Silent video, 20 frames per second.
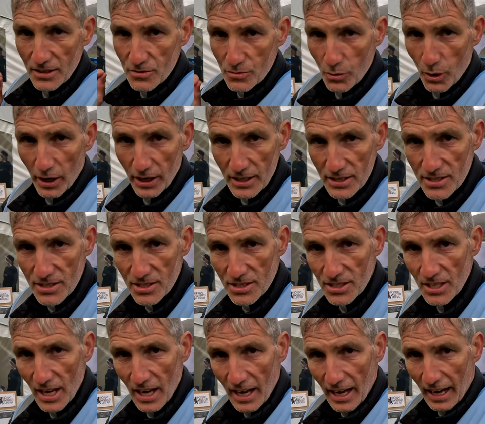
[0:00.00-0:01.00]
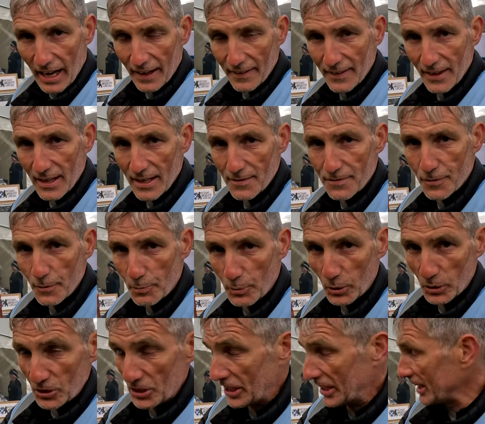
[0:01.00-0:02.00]
and rice, and then for
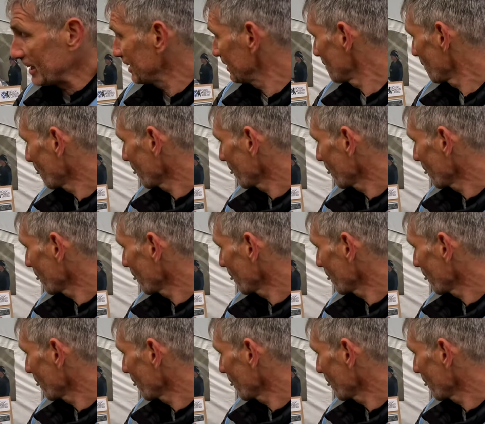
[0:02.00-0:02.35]
pudding